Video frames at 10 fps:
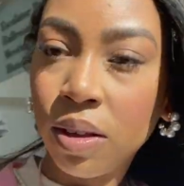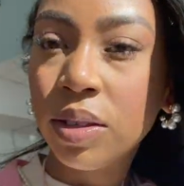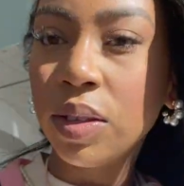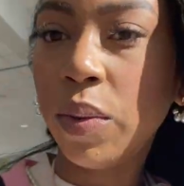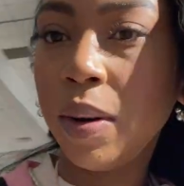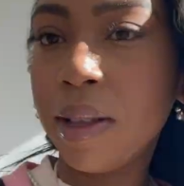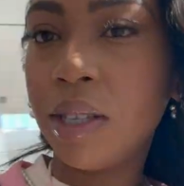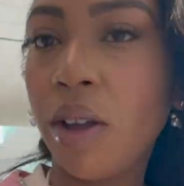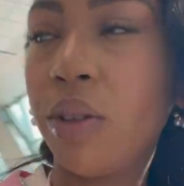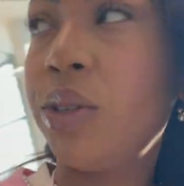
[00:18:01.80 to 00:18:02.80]
so we're about
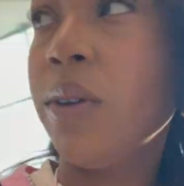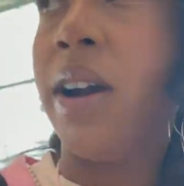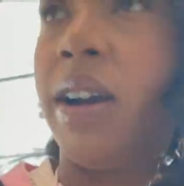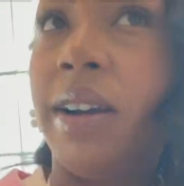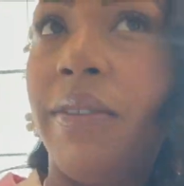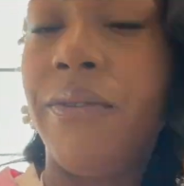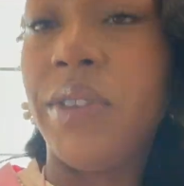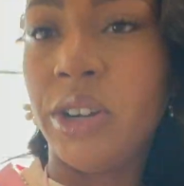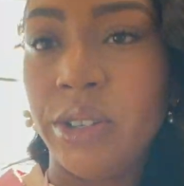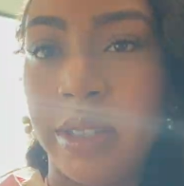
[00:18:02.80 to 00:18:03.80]
to go to our
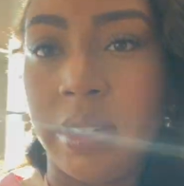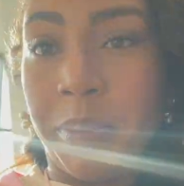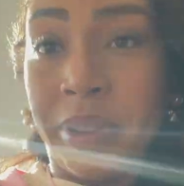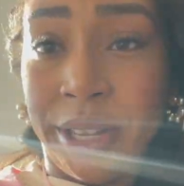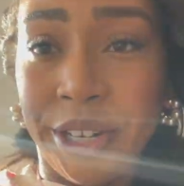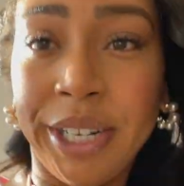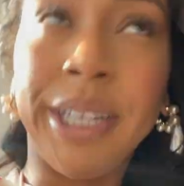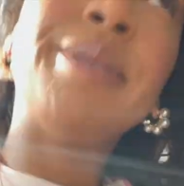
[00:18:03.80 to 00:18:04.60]
first plenary.